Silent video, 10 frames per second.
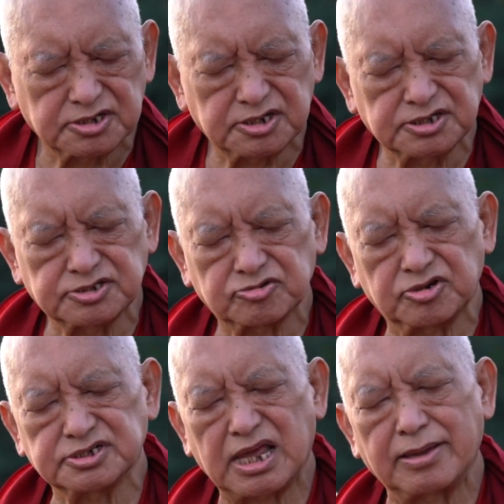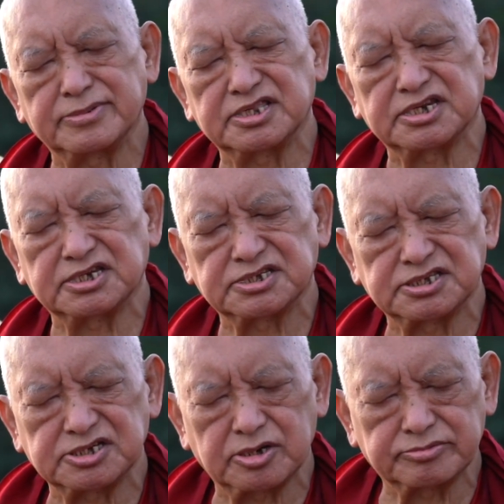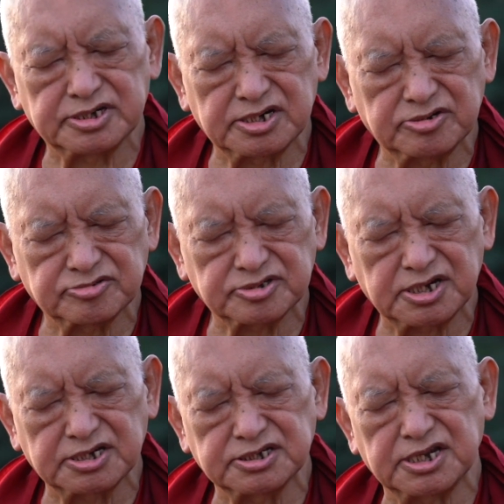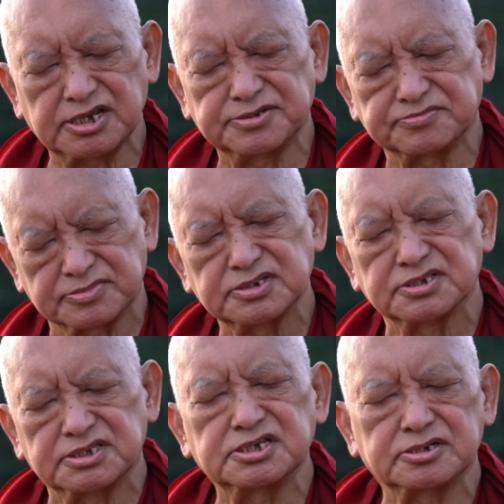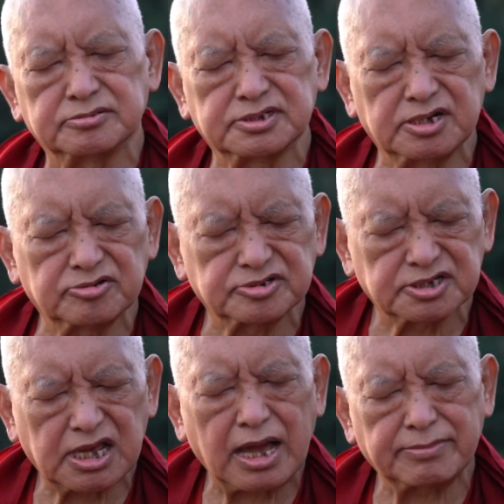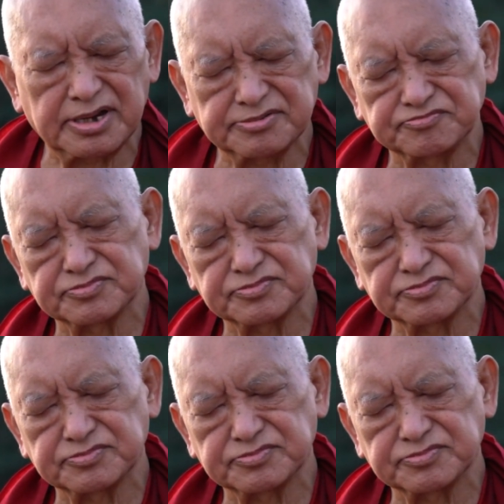as uh, the contaminated seed of delusion and uh, seed of delusion, karma.